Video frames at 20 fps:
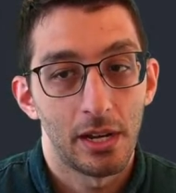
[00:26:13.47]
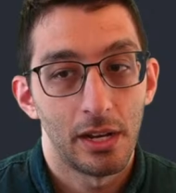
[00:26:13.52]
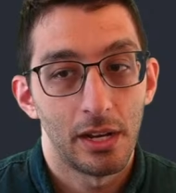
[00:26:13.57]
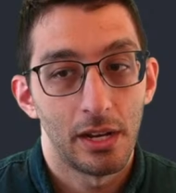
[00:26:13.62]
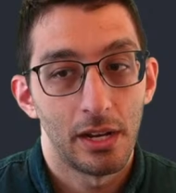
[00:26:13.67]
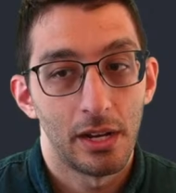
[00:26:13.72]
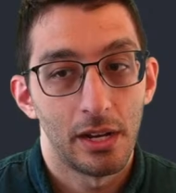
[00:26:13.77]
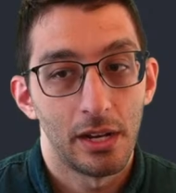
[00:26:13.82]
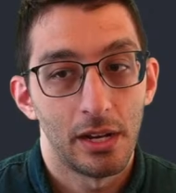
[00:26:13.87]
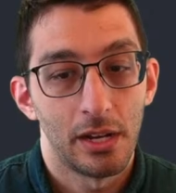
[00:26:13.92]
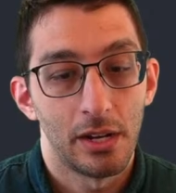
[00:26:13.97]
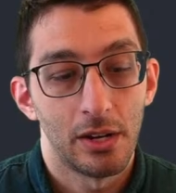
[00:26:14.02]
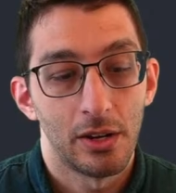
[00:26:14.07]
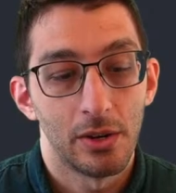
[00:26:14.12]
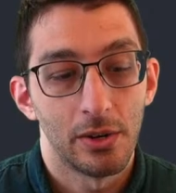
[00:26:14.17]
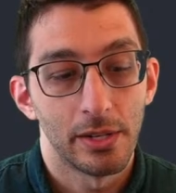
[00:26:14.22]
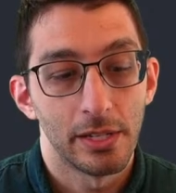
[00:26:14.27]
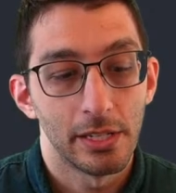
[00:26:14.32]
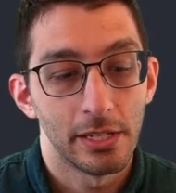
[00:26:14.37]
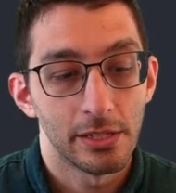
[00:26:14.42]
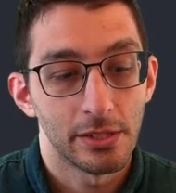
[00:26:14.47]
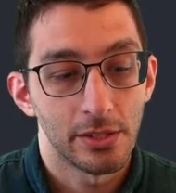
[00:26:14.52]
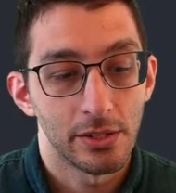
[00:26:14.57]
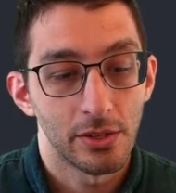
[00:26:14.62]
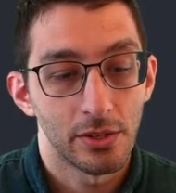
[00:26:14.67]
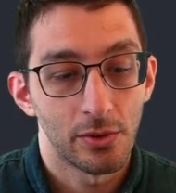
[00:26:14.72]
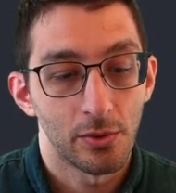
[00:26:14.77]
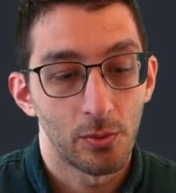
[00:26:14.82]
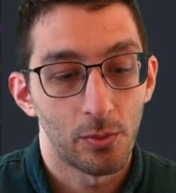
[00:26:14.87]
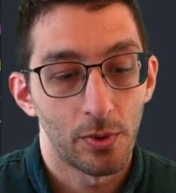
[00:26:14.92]
Oh, it needs to
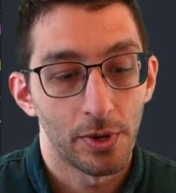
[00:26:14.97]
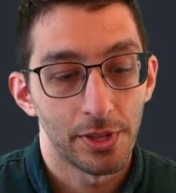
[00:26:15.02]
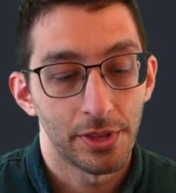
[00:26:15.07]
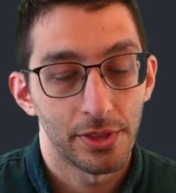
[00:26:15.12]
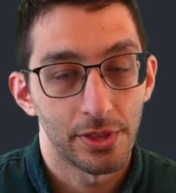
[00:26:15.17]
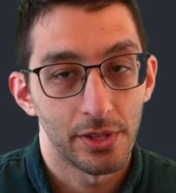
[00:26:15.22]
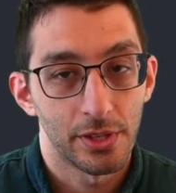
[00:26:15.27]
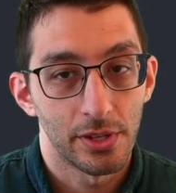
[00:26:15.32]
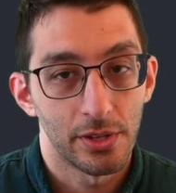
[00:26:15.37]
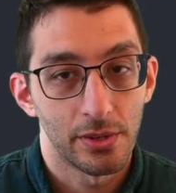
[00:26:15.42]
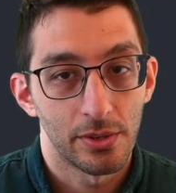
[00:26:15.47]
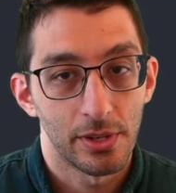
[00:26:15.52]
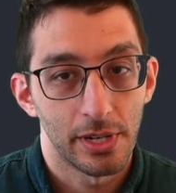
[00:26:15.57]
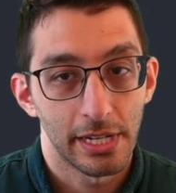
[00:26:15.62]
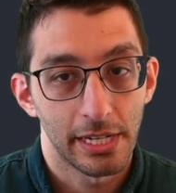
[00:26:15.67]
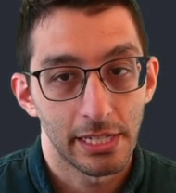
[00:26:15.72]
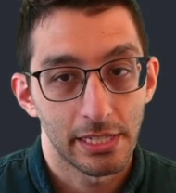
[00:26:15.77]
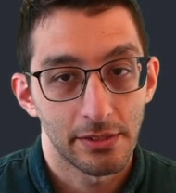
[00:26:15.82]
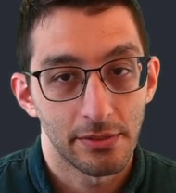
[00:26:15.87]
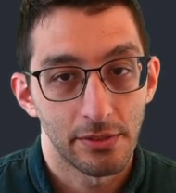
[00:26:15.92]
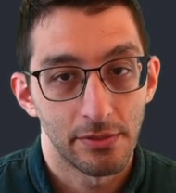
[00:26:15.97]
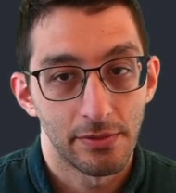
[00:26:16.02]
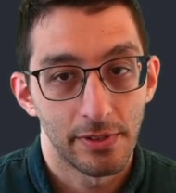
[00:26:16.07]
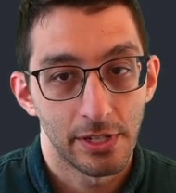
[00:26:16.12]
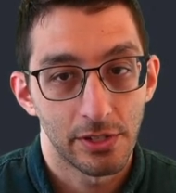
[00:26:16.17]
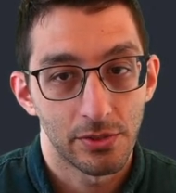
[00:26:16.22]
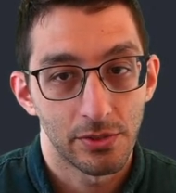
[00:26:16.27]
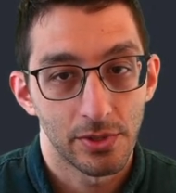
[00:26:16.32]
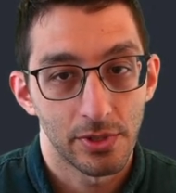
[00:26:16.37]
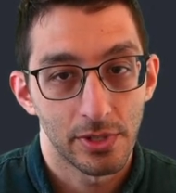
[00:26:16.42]
know what though? I guess an
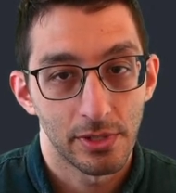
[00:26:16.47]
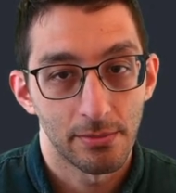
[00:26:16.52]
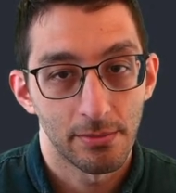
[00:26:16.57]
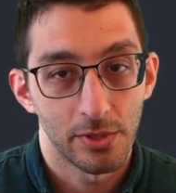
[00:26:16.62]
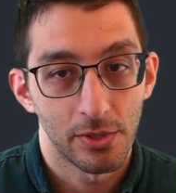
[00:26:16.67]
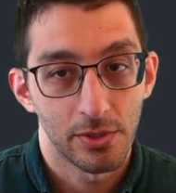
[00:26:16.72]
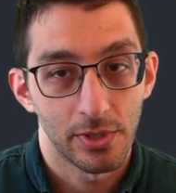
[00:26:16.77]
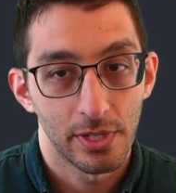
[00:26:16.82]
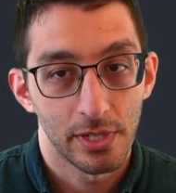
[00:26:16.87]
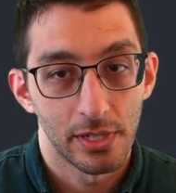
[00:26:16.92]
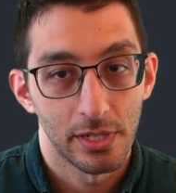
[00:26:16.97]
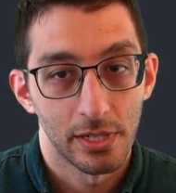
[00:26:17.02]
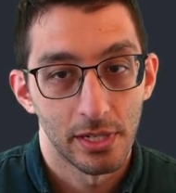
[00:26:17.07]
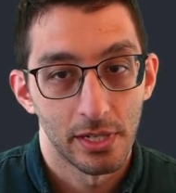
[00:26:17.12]
adventurer component.